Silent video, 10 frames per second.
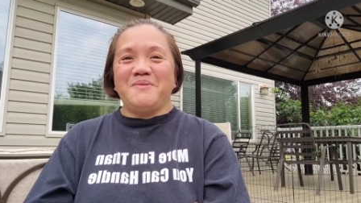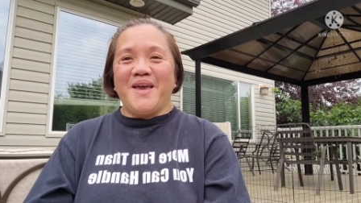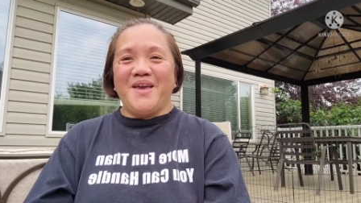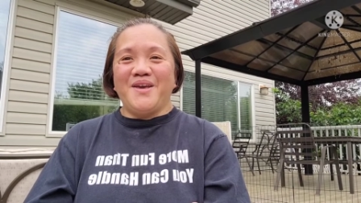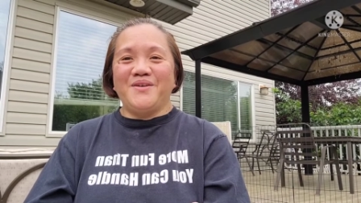
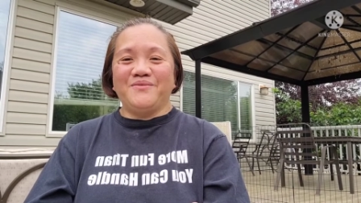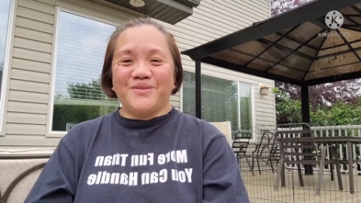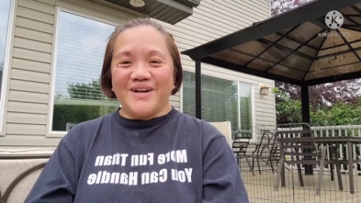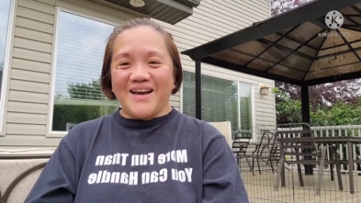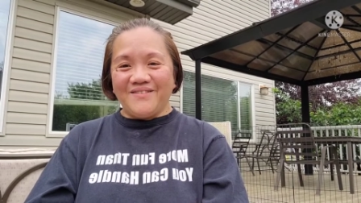paying
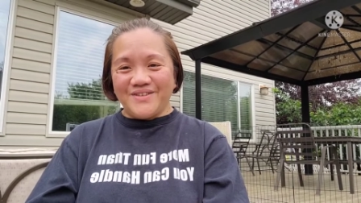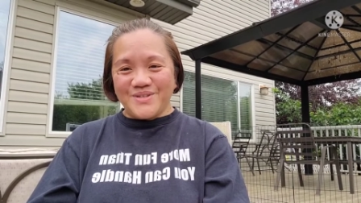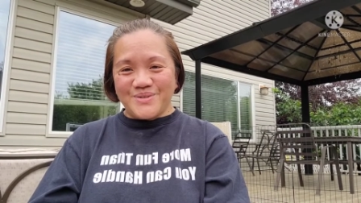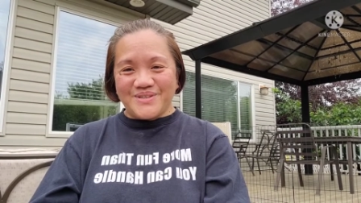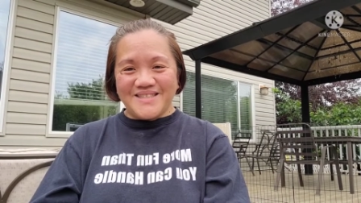for life
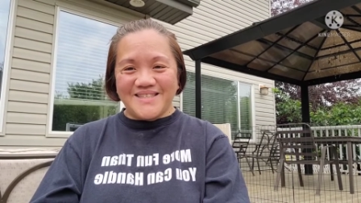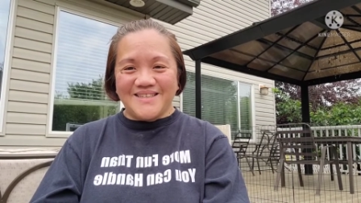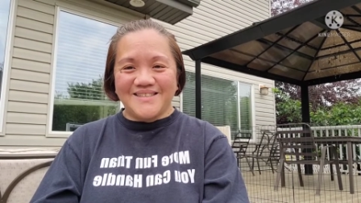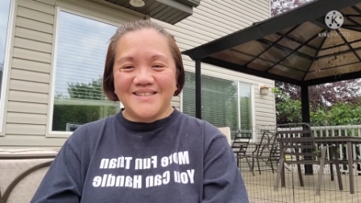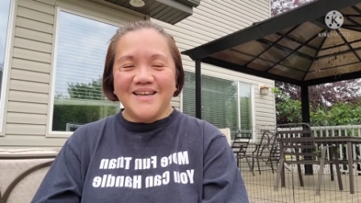
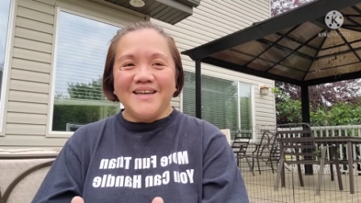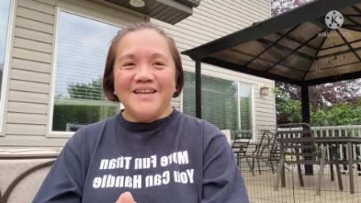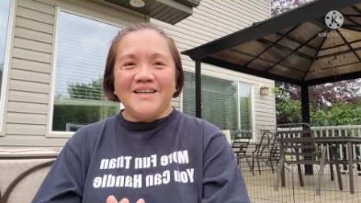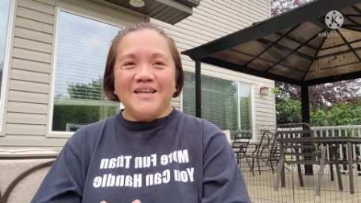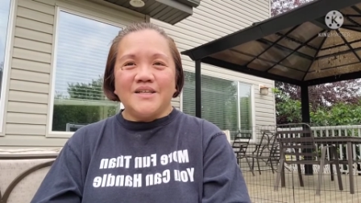insurances.
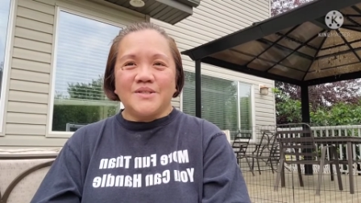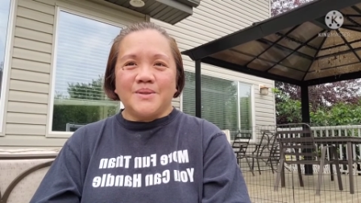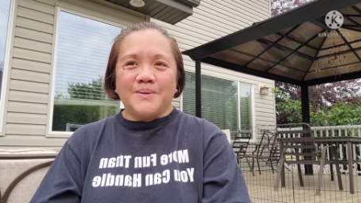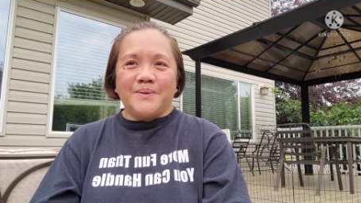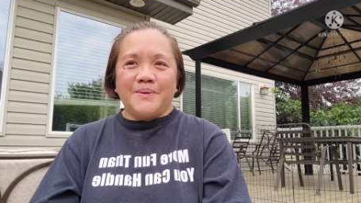
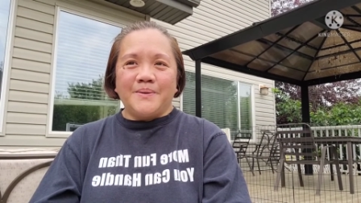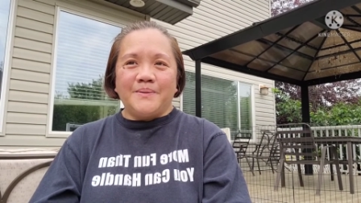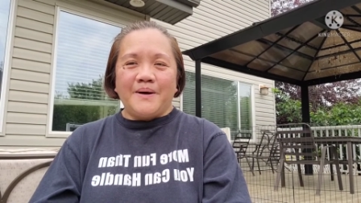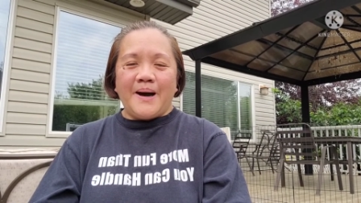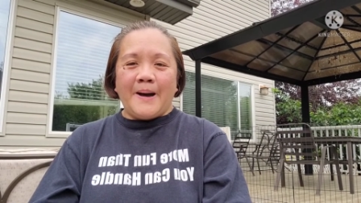
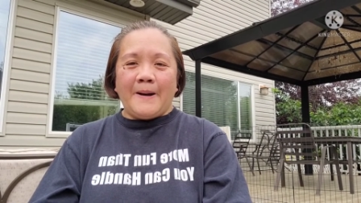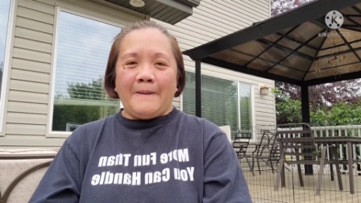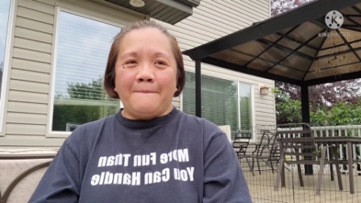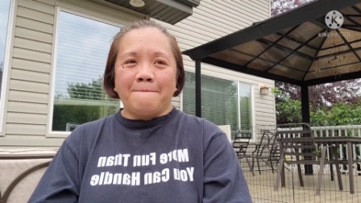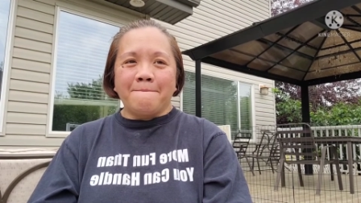So
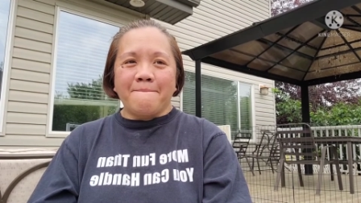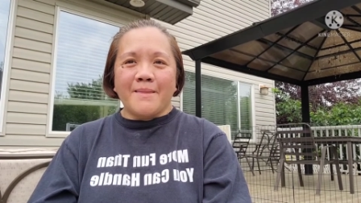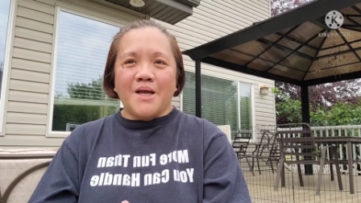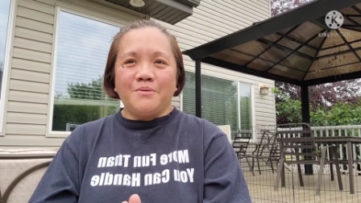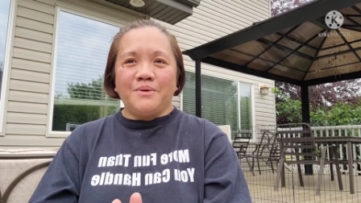um,
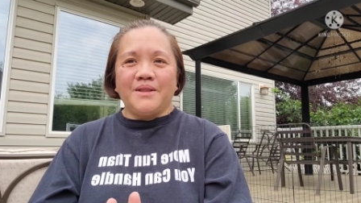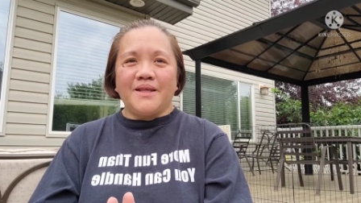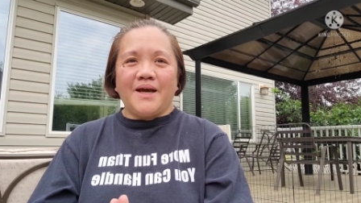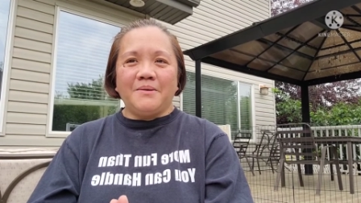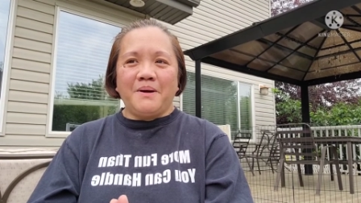when
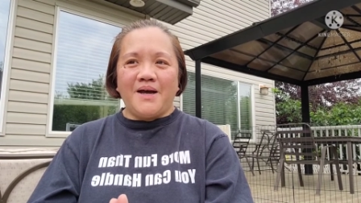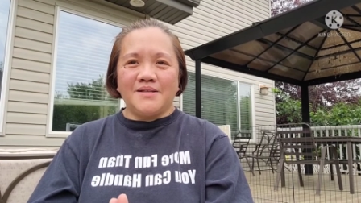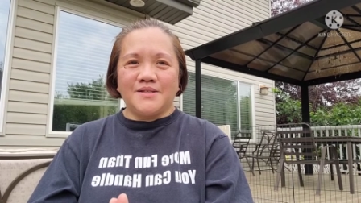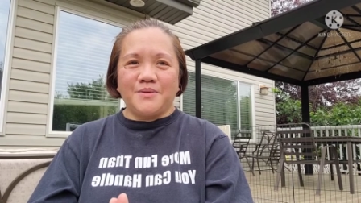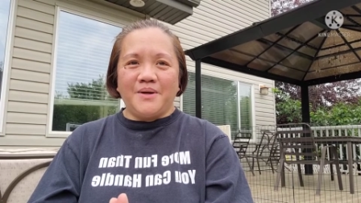dad
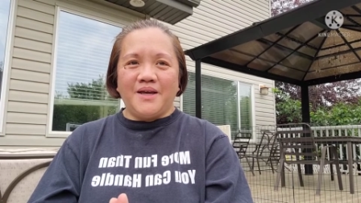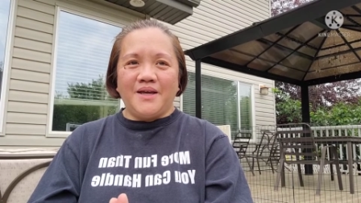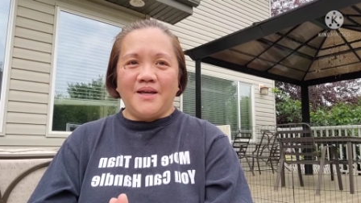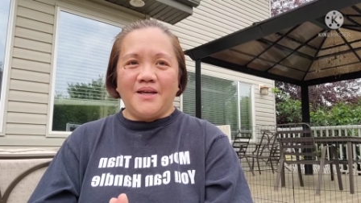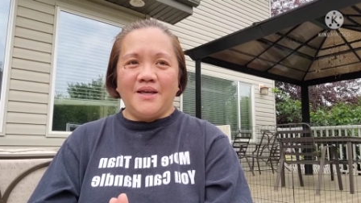passed
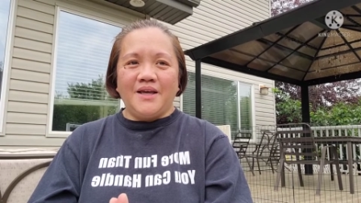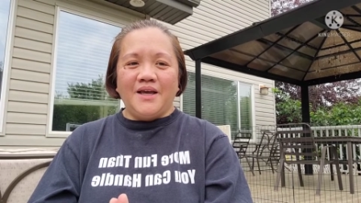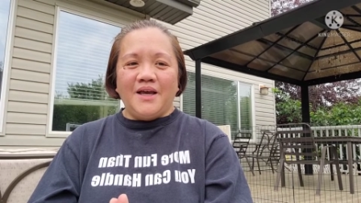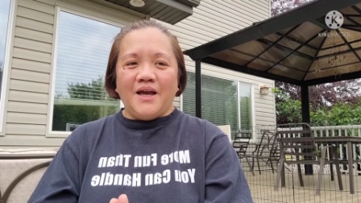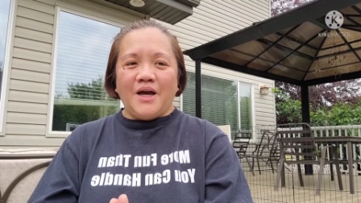away,
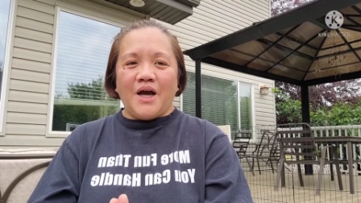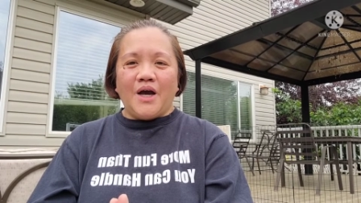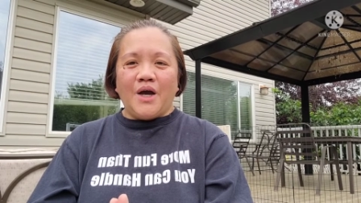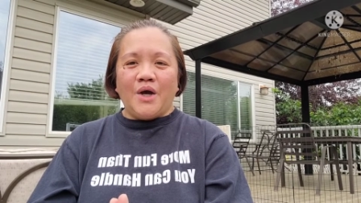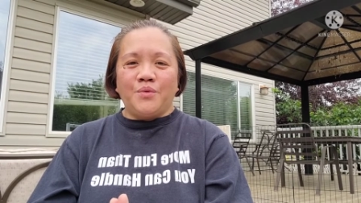
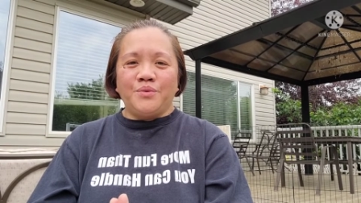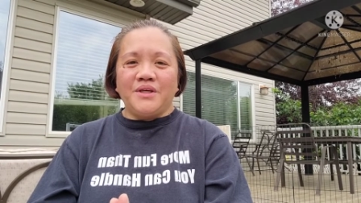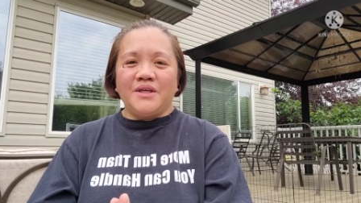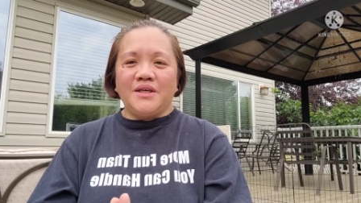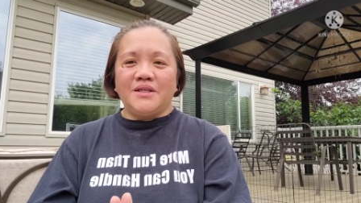uh,
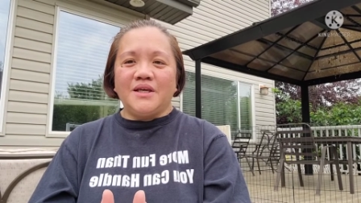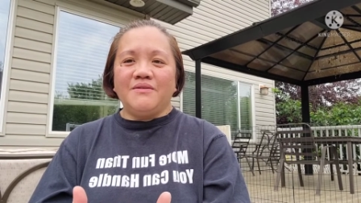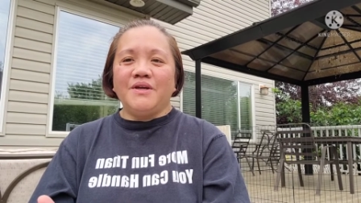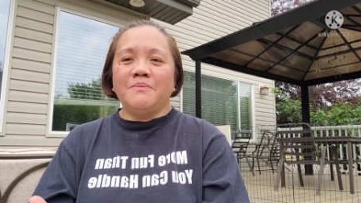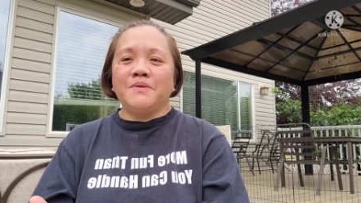we
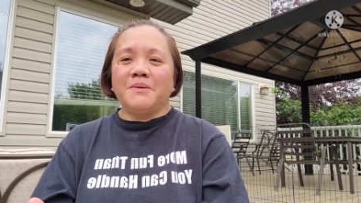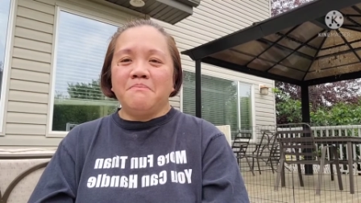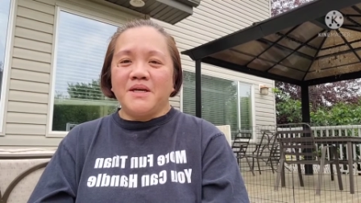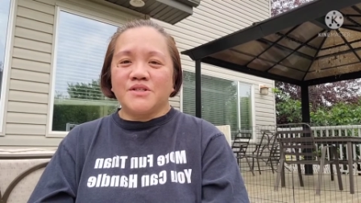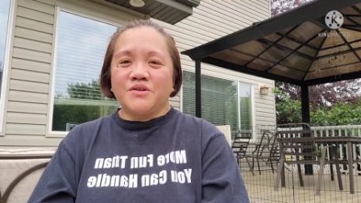gave him the
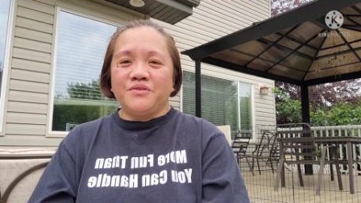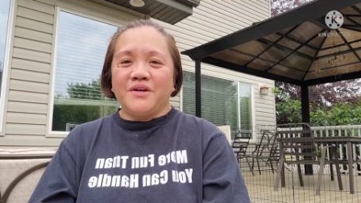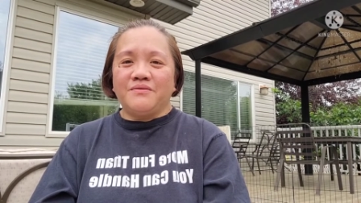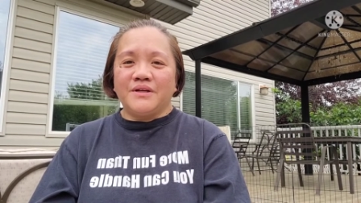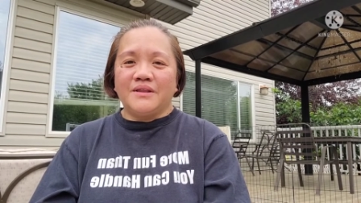best of
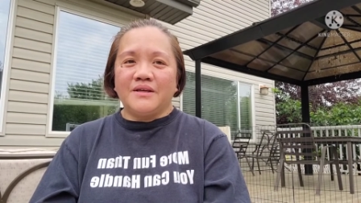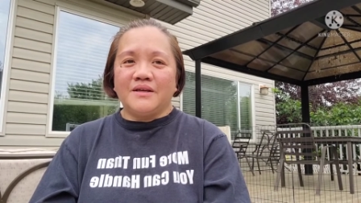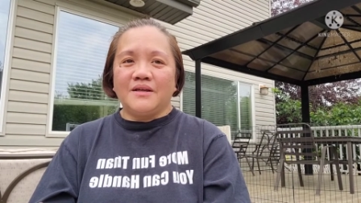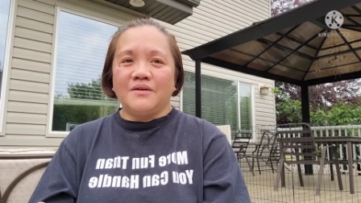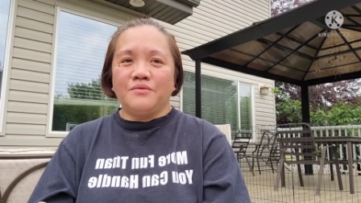
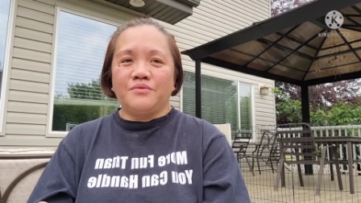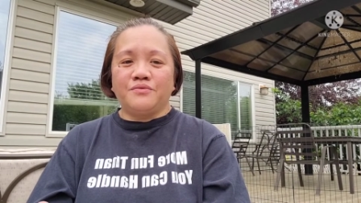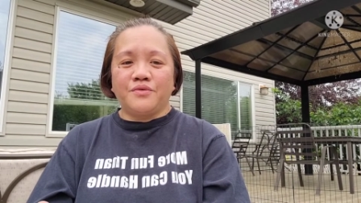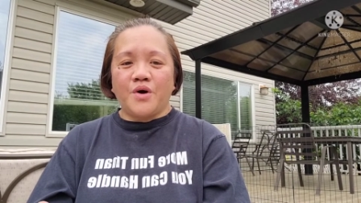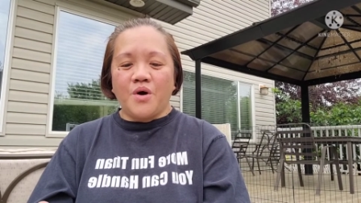everything
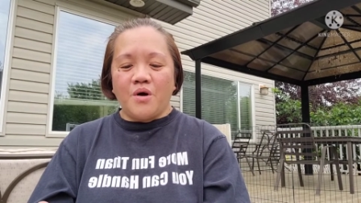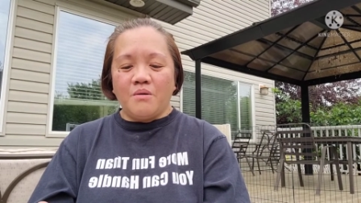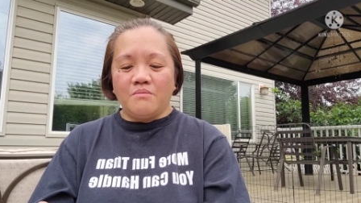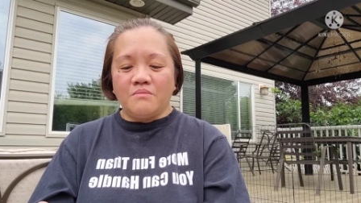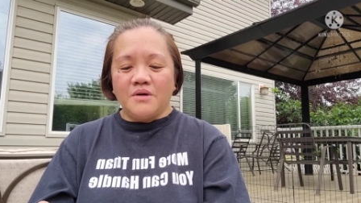from